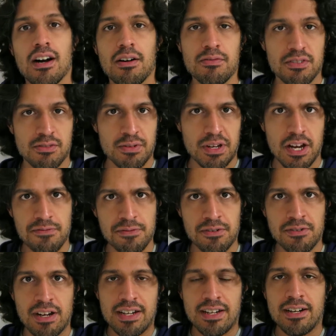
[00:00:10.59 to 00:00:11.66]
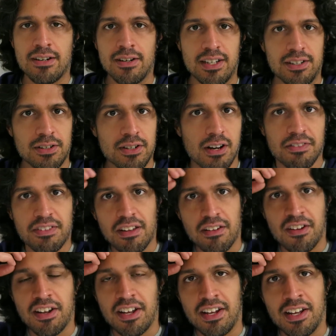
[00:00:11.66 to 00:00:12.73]
Just recovering right now. I took off
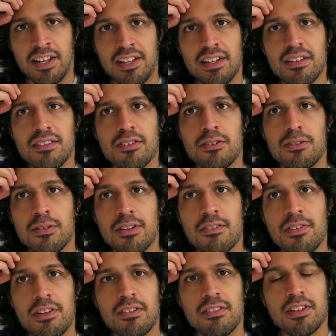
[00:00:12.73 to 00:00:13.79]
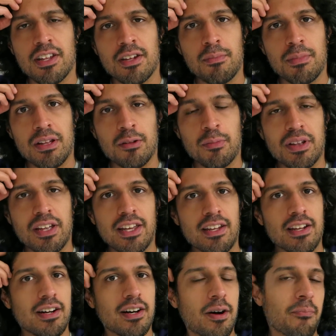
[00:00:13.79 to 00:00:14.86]
Saturday night, so this video's going to be a little bit late.
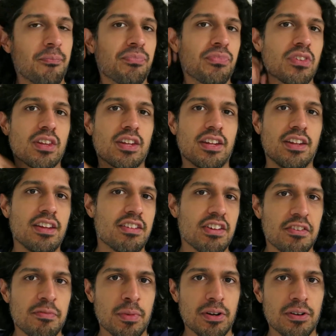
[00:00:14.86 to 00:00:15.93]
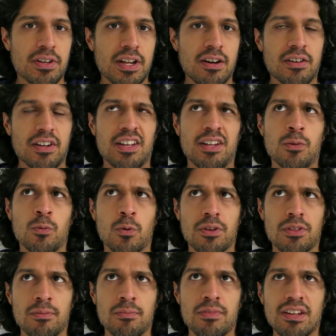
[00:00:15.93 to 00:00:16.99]
Did the Tough Mudder down in
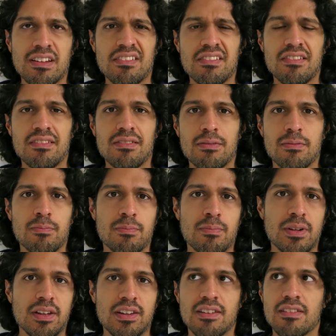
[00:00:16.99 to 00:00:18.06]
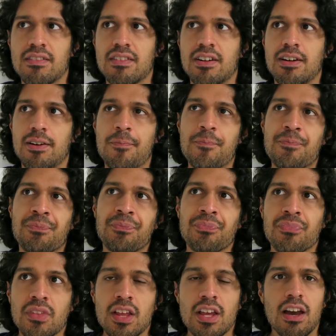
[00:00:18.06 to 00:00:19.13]
Wortham, Texas, but it's
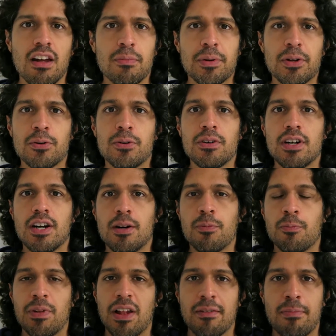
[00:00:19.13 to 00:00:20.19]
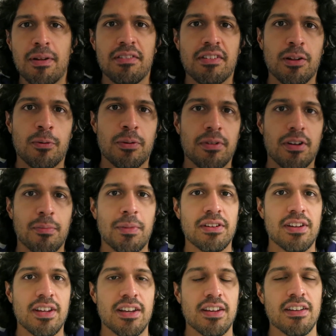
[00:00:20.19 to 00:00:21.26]
pretty cool. That's basically what I'm talking about
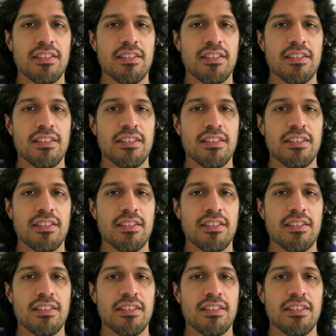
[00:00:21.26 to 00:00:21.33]
today.